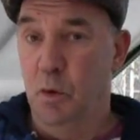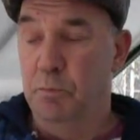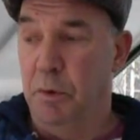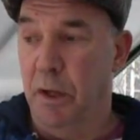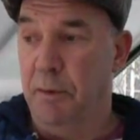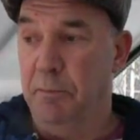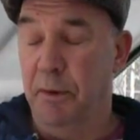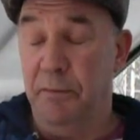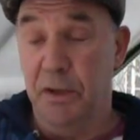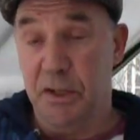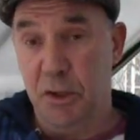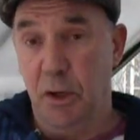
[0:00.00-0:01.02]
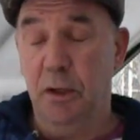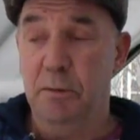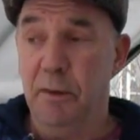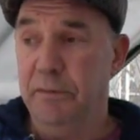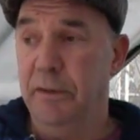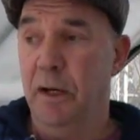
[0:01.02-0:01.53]
don't bother. But if you're
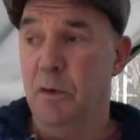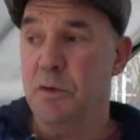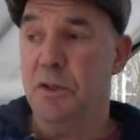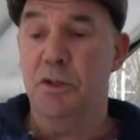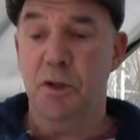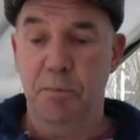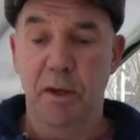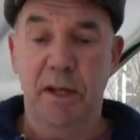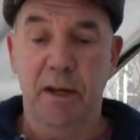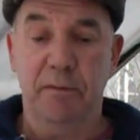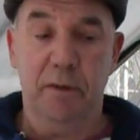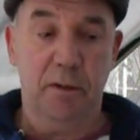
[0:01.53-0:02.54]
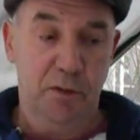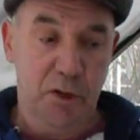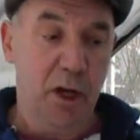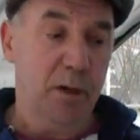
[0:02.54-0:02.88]
starting off in the house, just be careful.